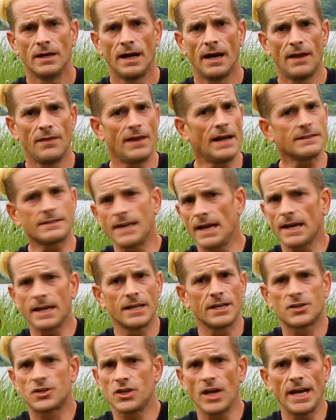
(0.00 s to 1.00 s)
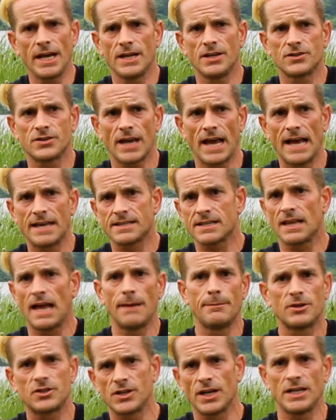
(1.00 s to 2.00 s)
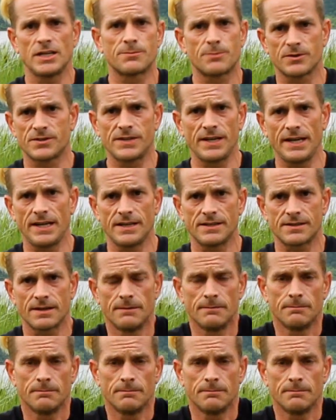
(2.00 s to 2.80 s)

And that's not going to change as climate change proceeds.